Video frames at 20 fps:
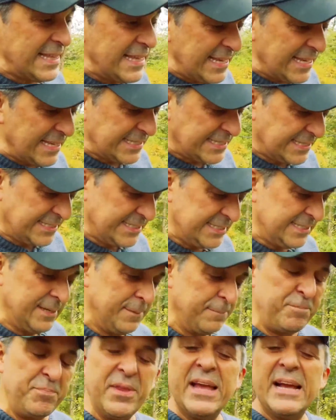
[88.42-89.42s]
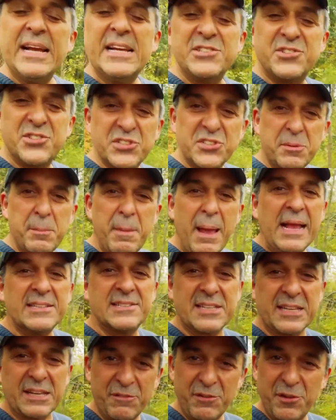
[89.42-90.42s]
This is just
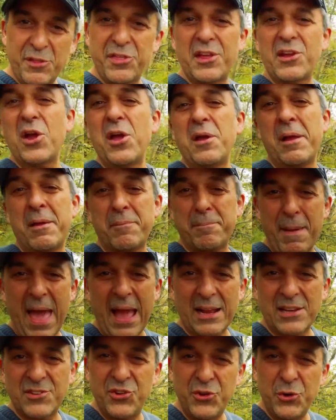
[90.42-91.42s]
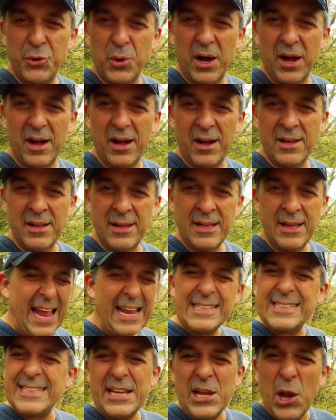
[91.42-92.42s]
amazing. If you think back to
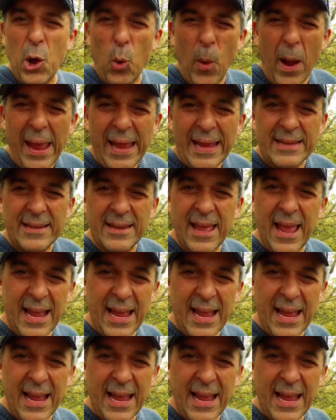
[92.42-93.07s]
1808,